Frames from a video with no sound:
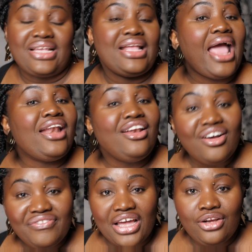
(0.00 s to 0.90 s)
And I
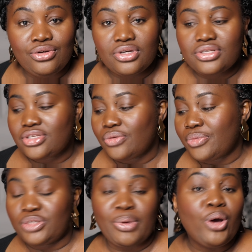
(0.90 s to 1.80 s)
love that look so
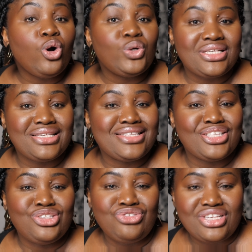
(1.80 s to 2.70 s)
much. My older sister
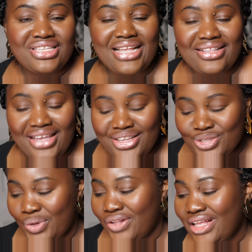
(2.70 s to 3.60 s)
dresses like that
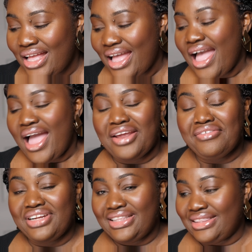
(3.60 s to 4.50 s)
as well, and I
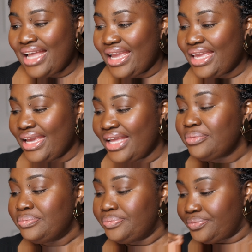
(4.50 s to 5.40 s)
really like
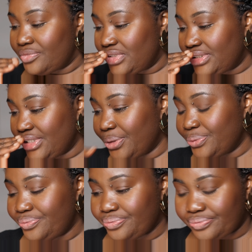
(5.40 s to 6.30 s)
it.
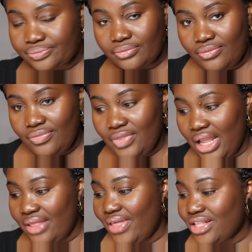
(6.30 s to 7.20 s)
So
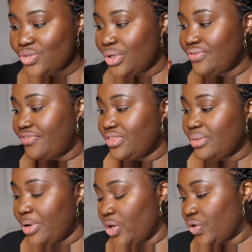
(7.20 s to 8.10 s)
that's one for the
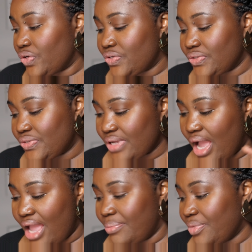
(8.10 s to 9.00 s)
books.
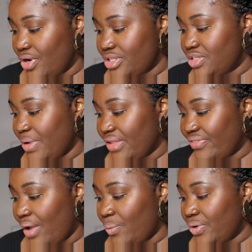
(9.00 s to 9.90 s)
I am going to make
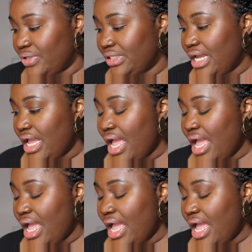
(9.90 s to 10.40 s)
that one.